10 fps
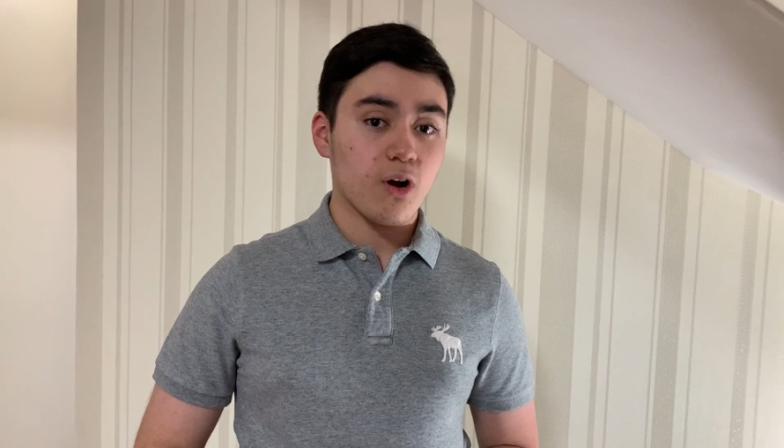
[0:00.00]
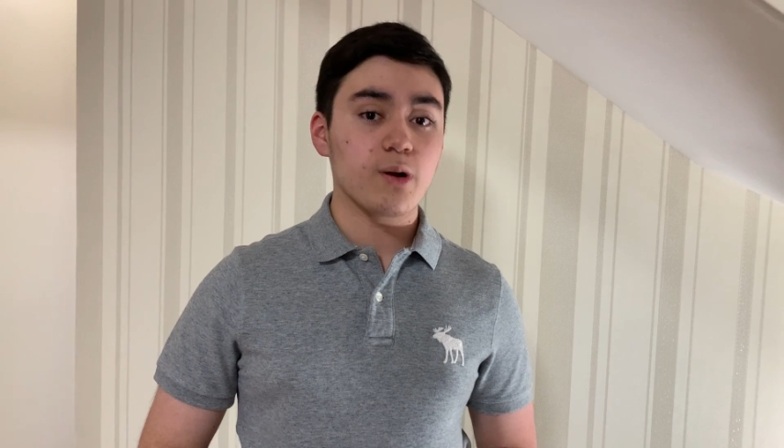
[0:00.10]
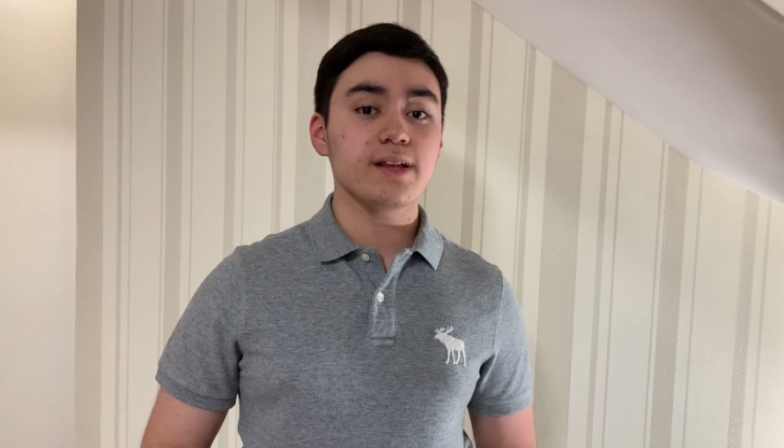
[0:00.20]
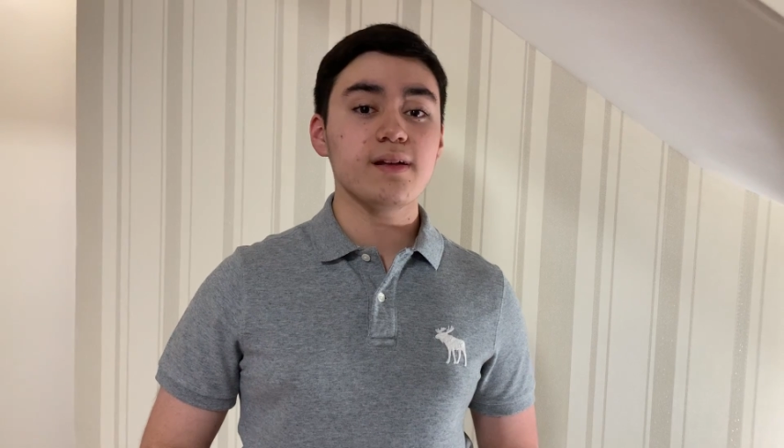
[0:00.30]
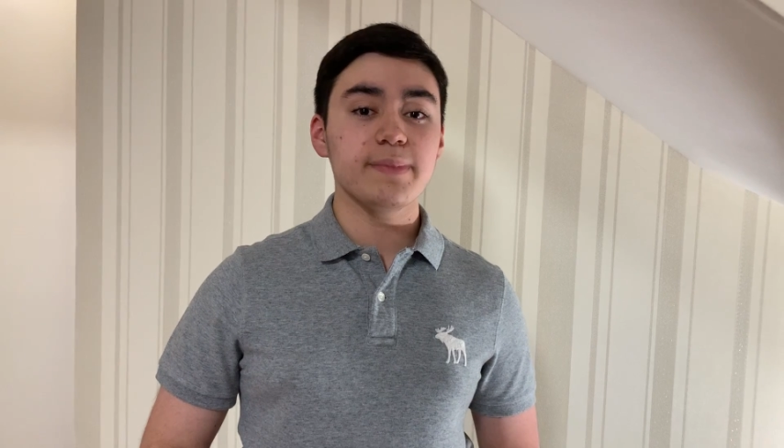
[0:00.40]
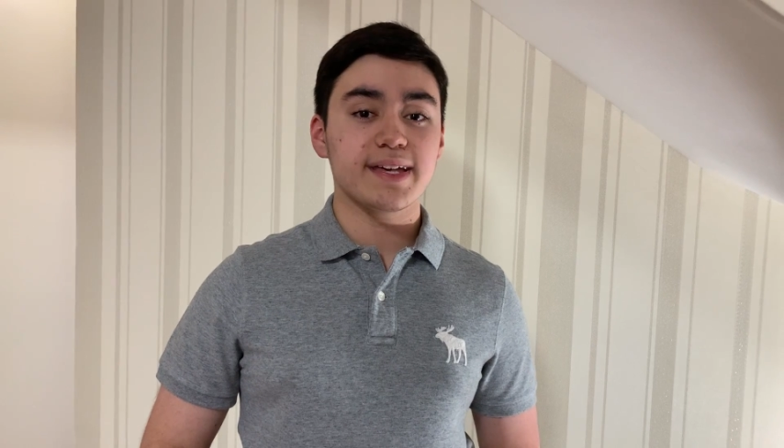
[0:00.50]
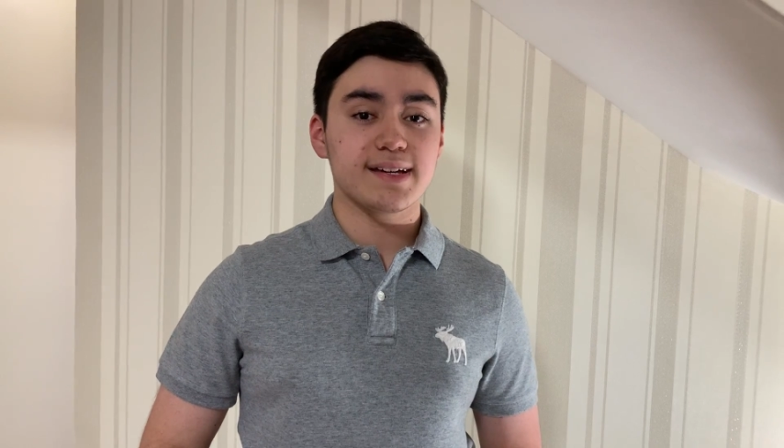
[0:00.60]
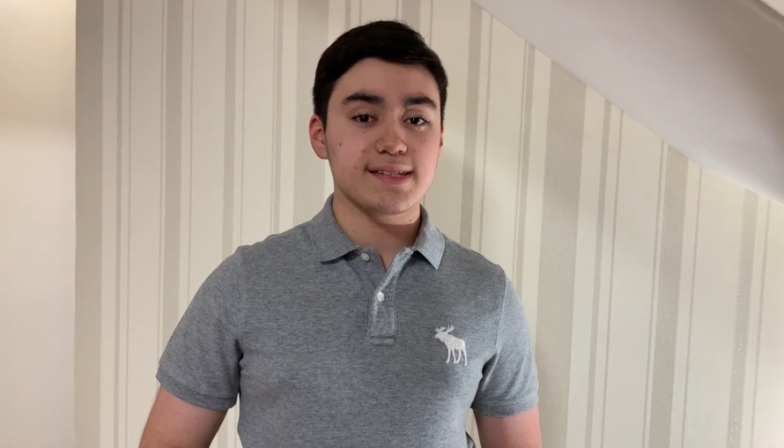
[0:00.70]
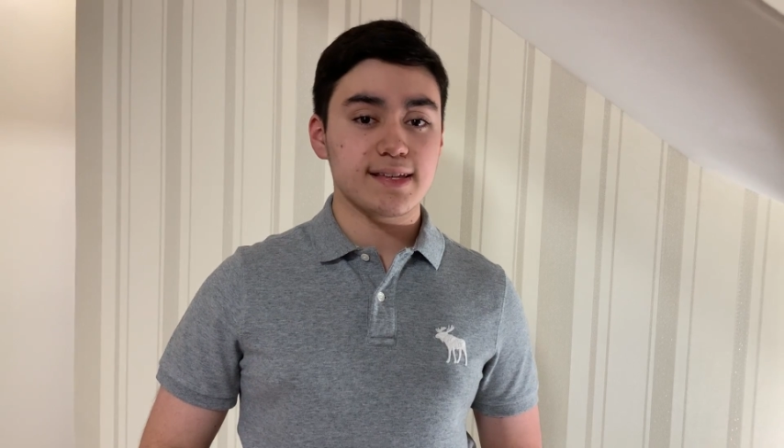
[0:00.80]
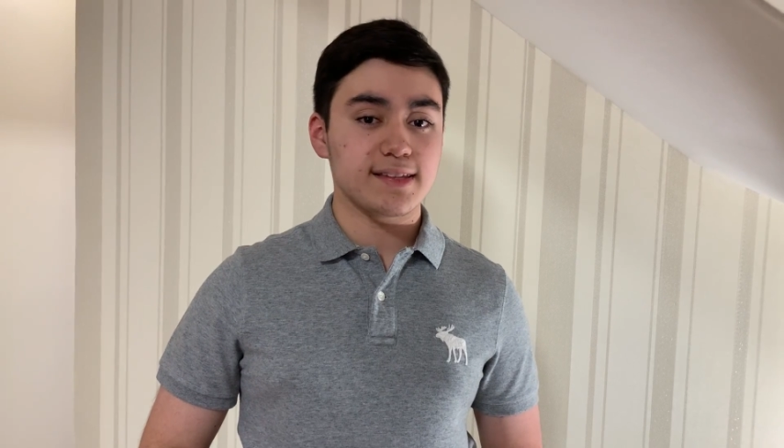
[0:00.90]
or either
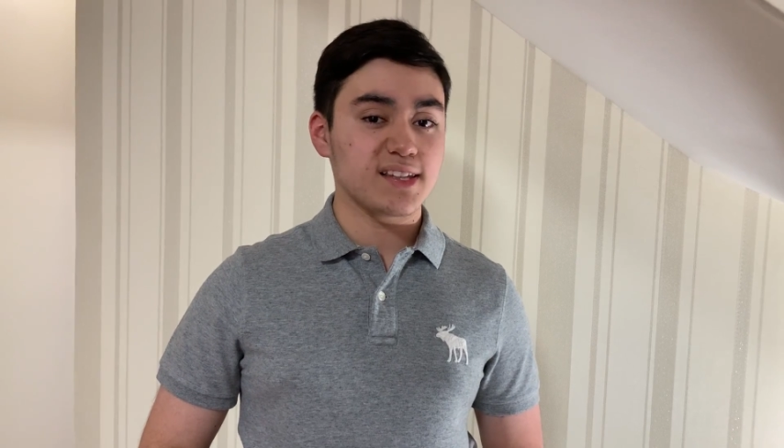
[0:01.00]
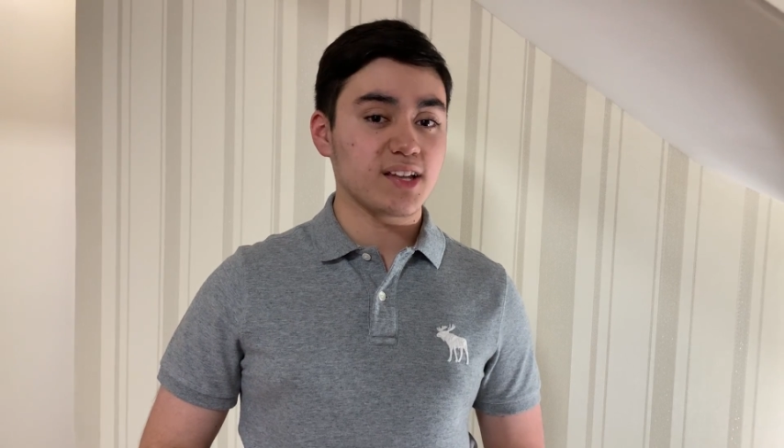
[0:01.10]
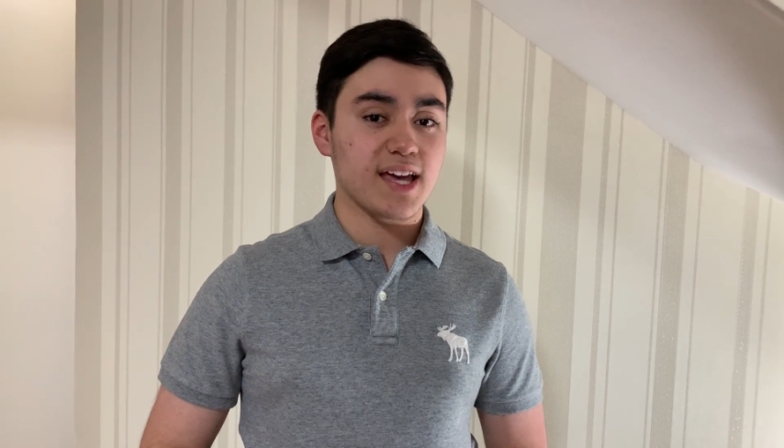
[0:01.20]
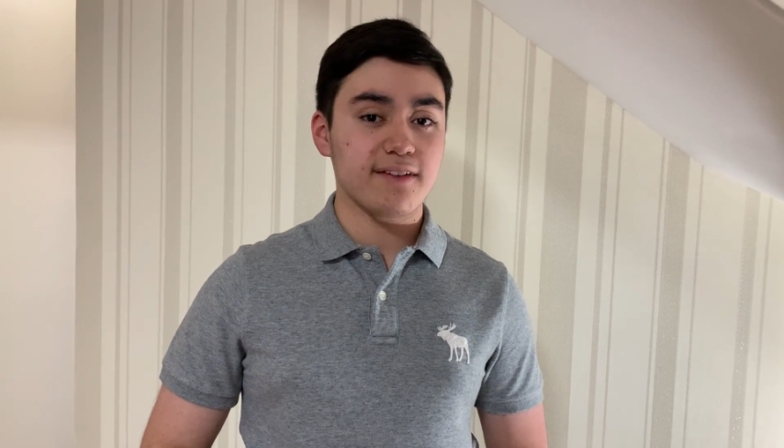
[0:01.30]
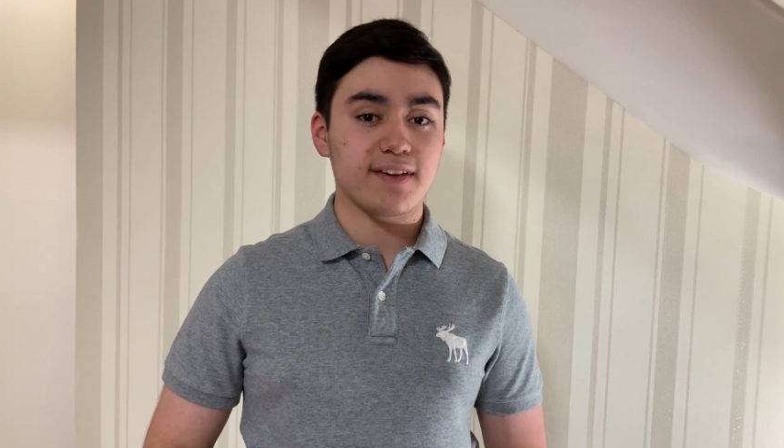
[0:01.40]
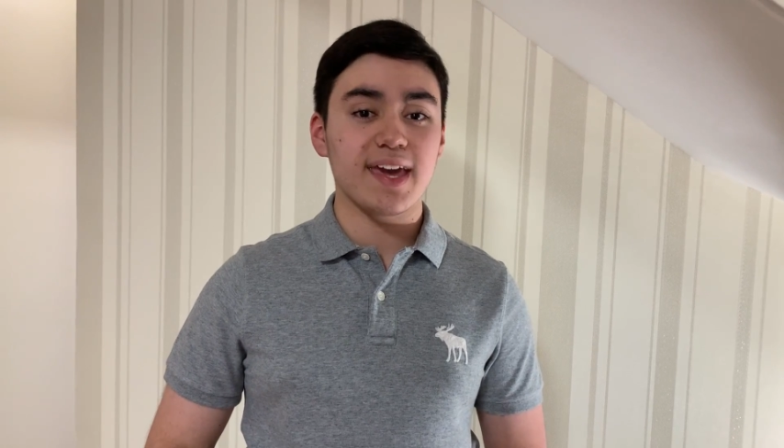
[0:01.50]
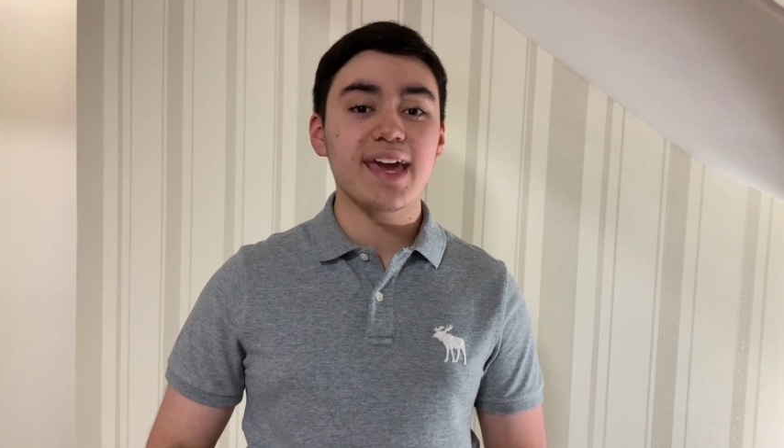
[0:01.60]
because they did not have